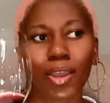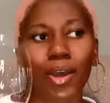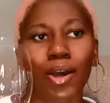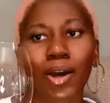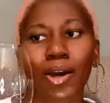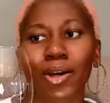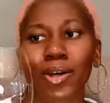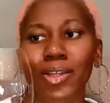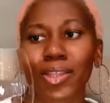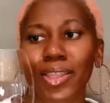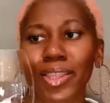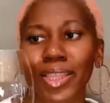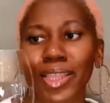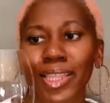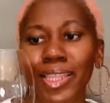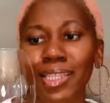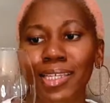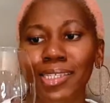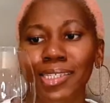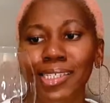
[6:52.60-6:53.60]
Oh,
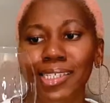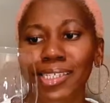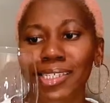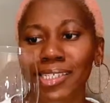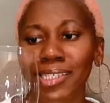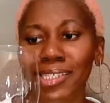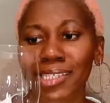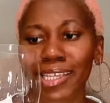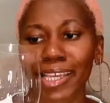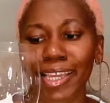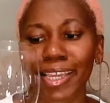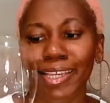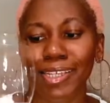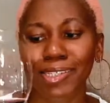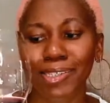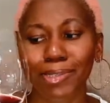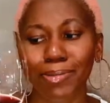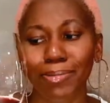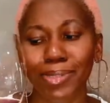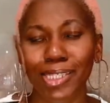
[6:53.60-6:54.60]
this is
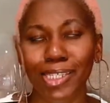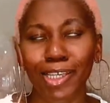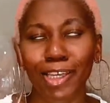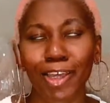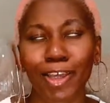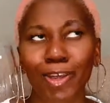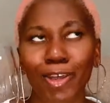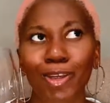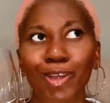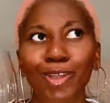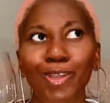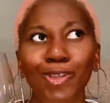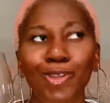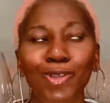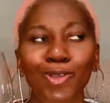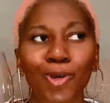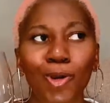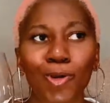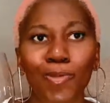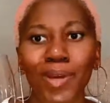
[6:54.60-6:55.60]
exhibiting
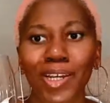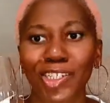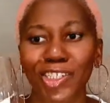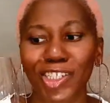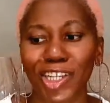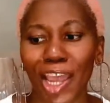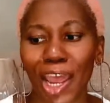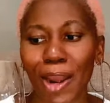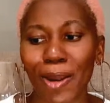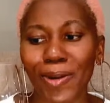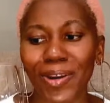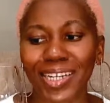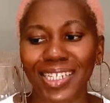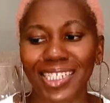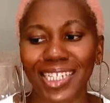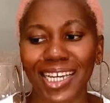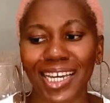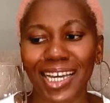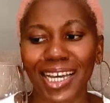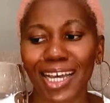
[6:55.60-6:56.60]
so much
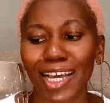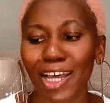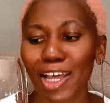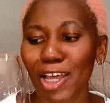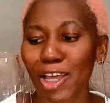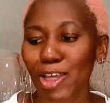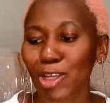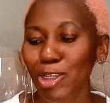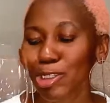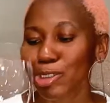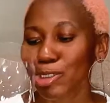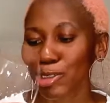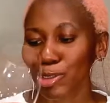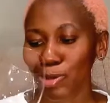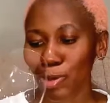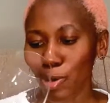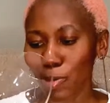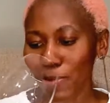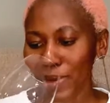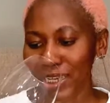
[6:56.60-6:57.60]
character,
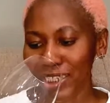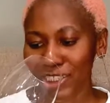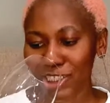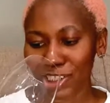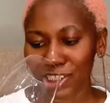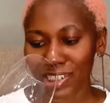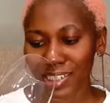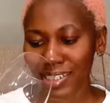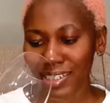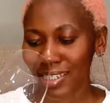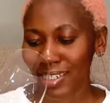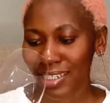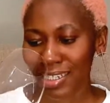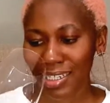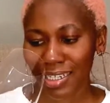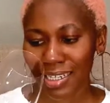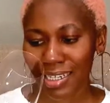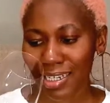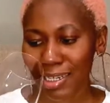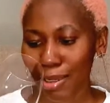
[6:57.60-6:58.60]
so much
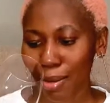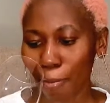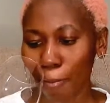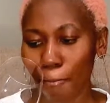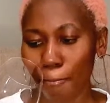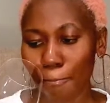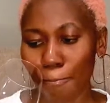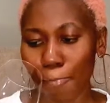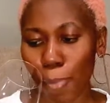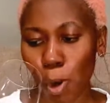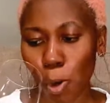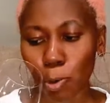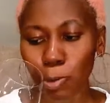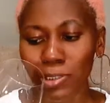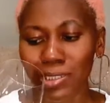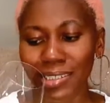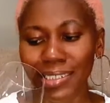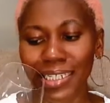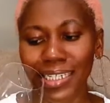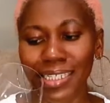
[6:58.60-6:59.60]

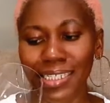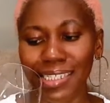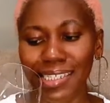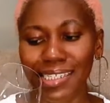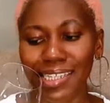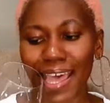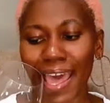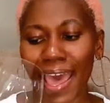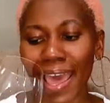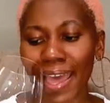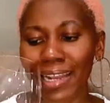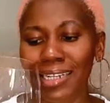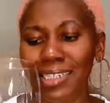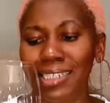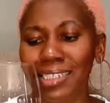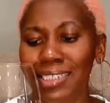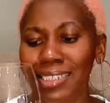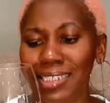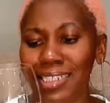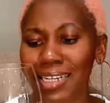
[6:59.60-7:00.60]
boldness,
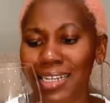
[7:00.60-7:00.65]
and